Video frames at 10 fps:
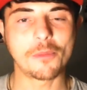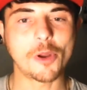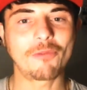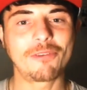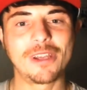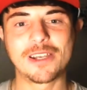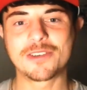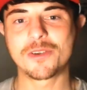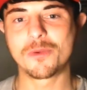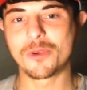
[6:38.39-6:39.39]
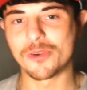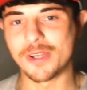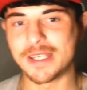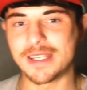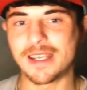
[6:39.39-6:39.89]
I'm not feeling too good
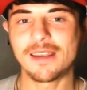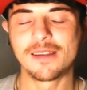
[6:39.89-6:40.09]
today.